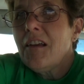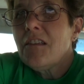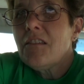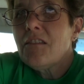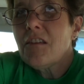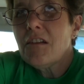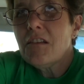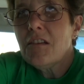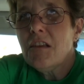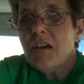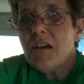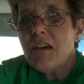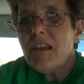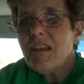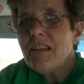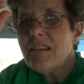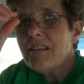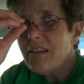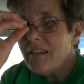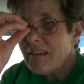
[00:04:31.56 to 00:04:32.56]
to look
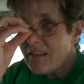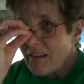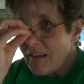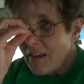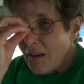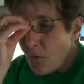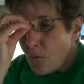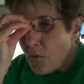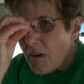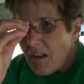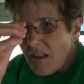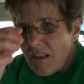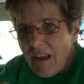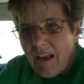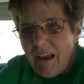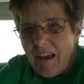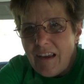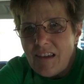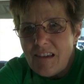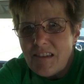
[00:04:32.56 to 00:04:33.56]
at this and
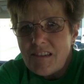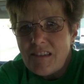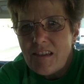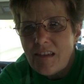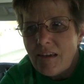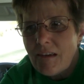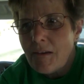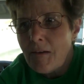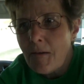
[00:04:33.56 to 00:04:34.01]
realize